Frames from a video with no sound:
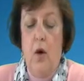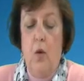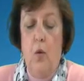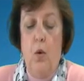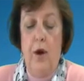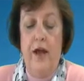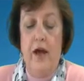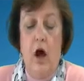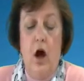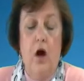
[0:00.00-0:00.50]

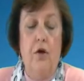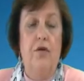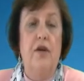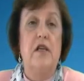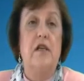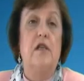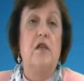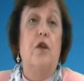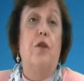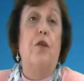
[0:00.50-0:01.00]
We call
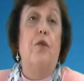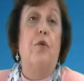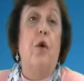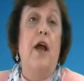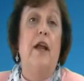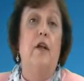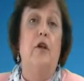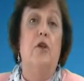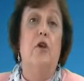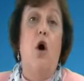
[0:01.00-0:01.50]
this the
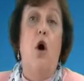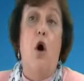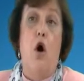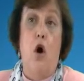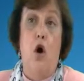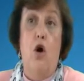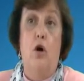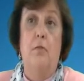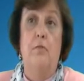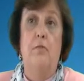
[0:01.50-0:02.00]
threatened
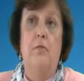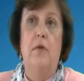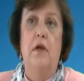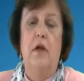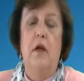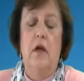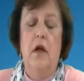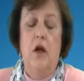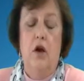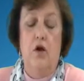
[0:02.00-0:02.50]
harm
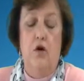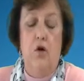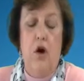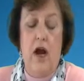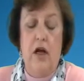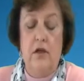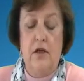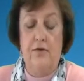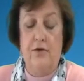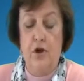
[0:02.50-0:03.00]

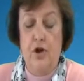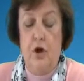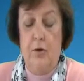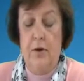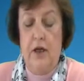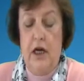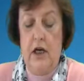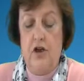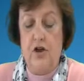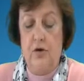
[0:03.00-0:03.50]
grounds for
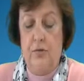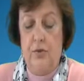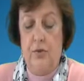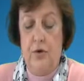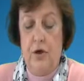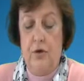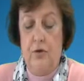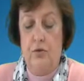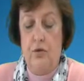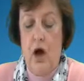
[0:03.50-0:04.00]
termination of
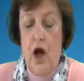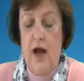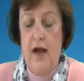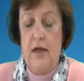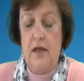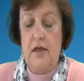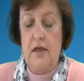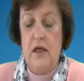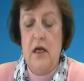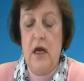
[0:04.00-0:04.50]
parental
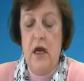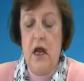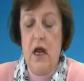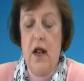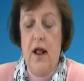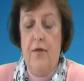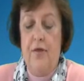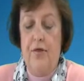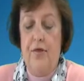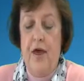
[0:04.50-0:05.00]
rights,
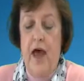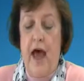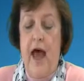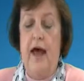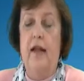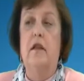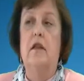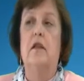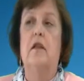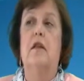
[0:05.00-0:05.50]

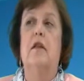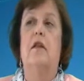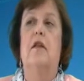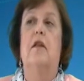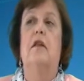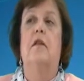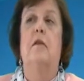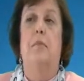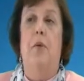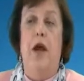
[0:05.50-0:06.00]
that
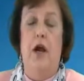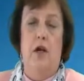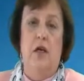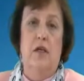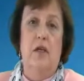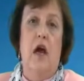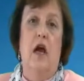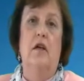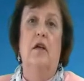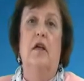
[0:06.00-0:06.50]
the
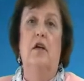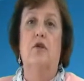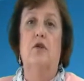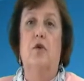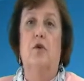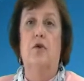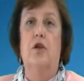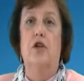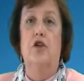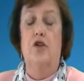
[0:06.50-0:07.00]
parent's conduct
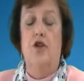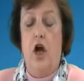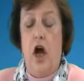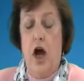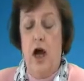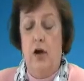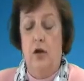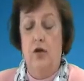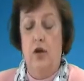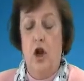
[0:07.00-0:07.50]
toward the
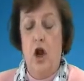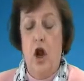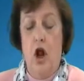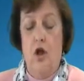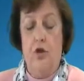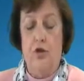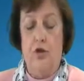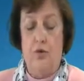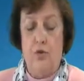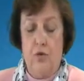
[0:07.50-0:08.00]
child
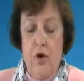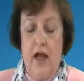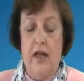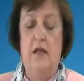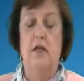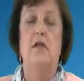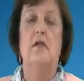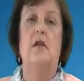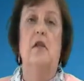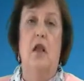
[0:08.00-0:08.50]

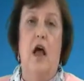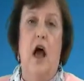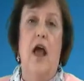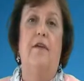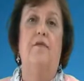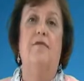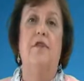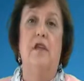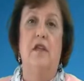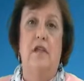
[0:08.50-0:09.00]
threatens the
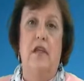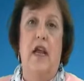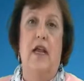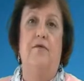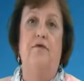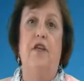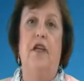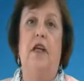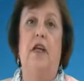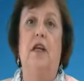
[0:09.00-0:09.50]
life,
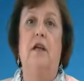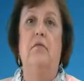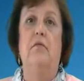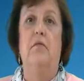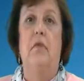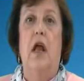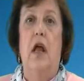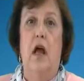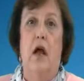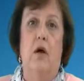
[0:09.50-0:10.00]
safety,
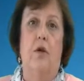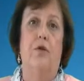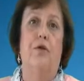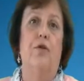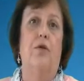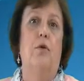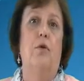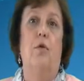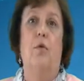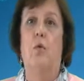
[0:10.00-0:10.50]

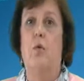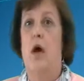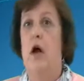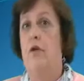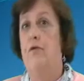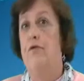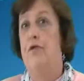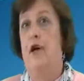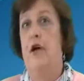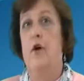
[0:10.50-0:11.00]
health,
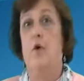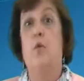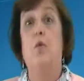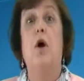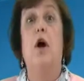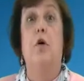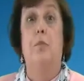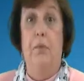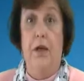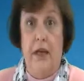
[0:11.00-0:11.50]
welfare,
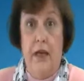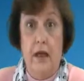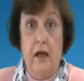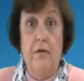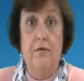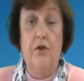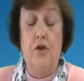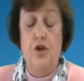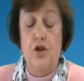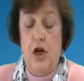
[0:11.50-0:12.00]
well-being
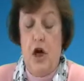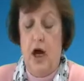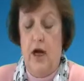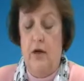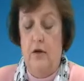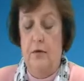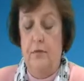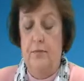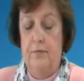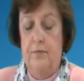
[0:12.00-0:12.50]
of the
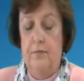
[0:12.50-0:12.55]
child.